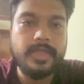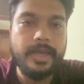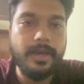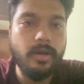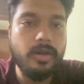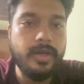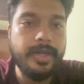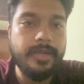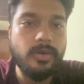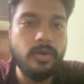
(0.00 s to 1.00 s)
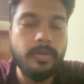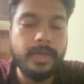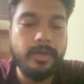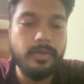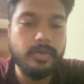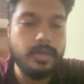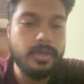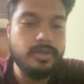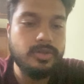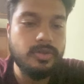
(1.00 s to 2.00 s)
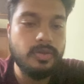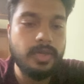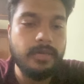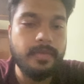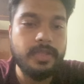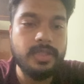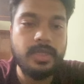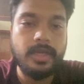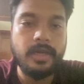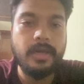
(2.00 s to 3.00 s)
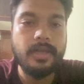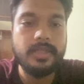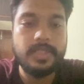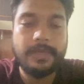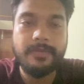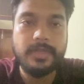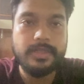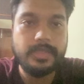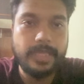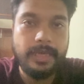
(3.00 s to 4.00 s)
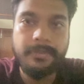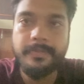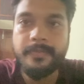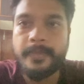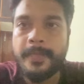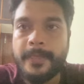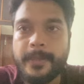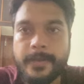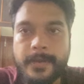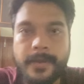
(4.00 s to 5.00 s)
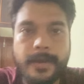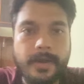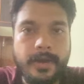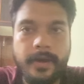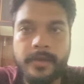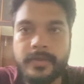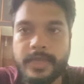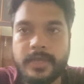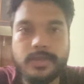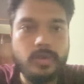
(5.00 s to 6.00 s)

I already wrote my own controller, which achieved the same thing.